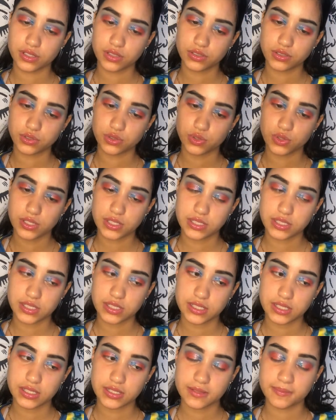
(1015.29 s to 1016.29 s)

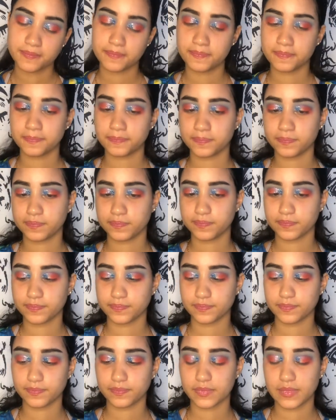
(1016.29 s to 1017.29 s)
choices.
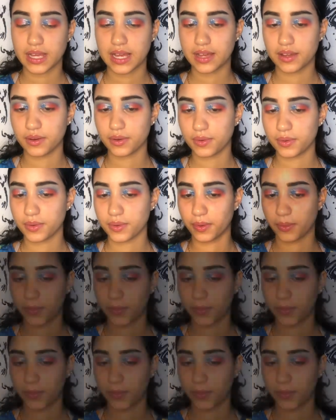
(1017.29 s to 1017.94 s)
I don't know.